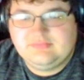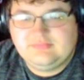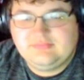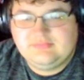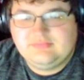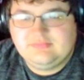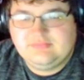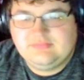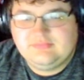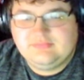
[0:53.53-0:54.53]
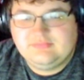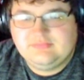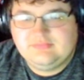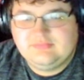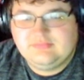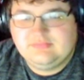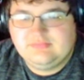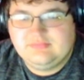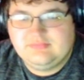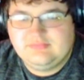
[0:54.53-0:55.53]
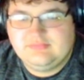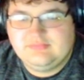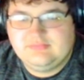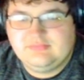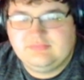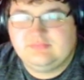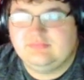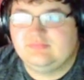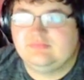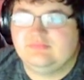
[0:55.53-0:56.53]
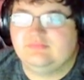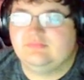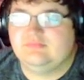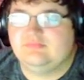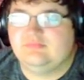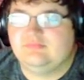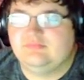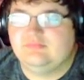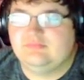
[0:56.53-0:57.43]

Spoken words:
(silent)